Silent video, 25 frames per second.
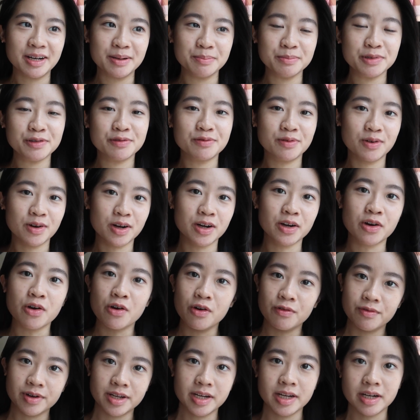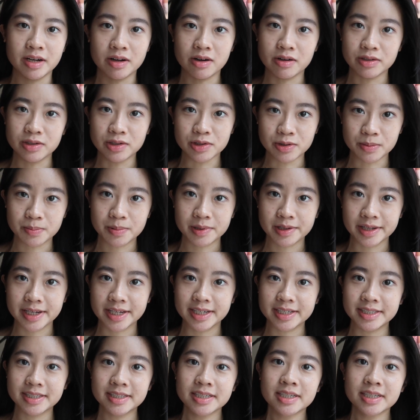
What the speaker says: before COVID and all took place.